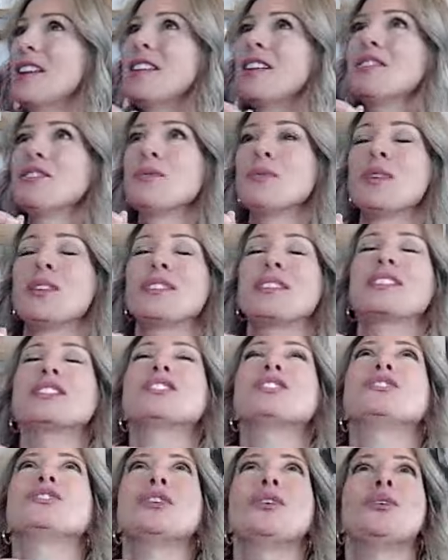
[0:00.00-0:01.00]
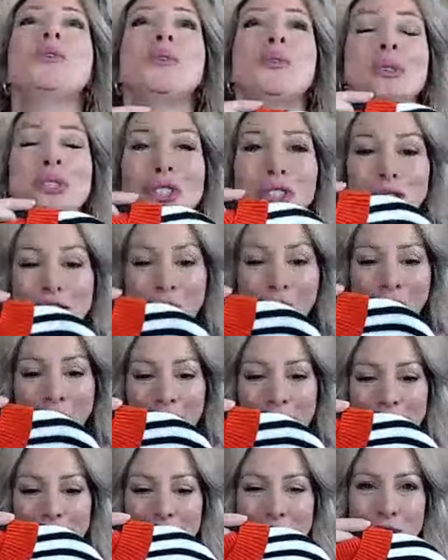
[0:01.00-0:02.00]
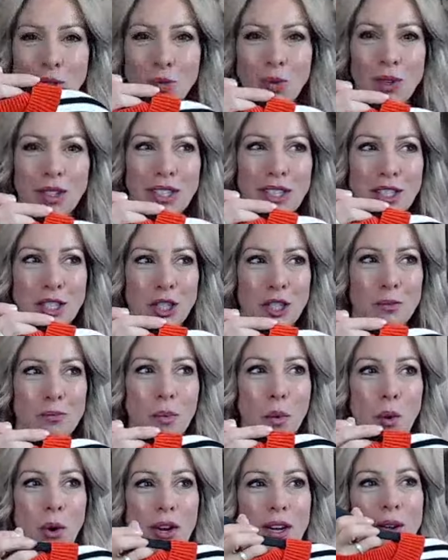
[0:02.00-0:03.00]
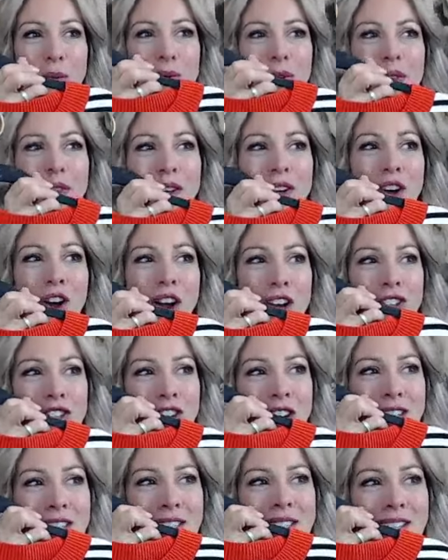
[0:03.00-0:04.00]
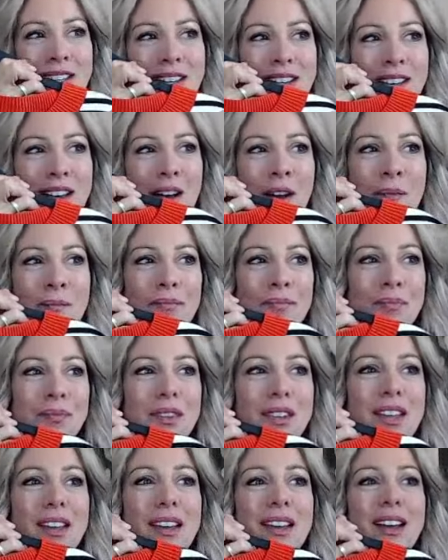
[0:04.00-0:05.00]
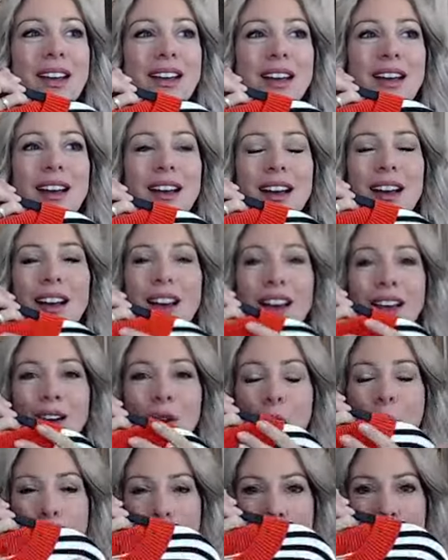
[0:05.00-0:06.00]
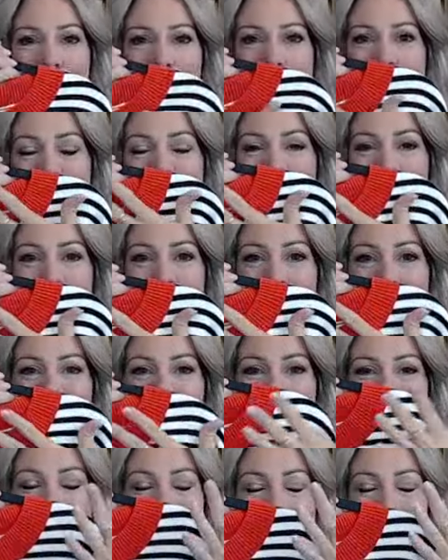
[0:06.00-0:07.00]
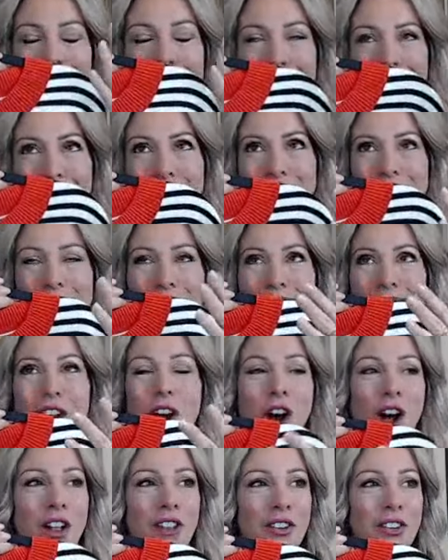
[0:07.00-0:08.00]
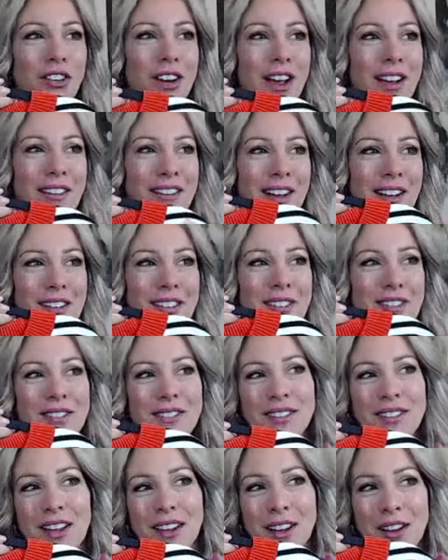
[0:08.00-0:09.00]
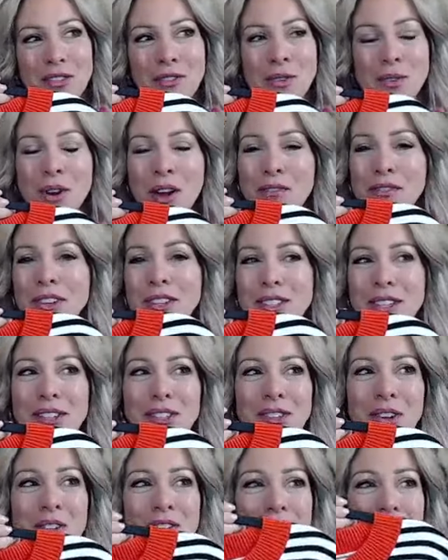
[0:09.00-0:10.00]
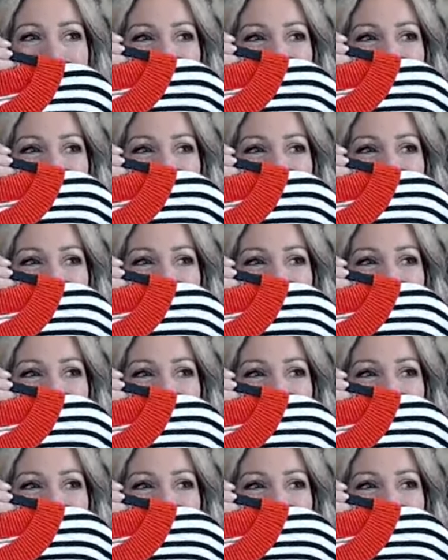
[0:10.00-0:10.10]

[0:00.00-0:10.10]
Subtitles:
another one that's so soft, and it's really sporty with the contrasting orange collar. I got thrown off because I saw the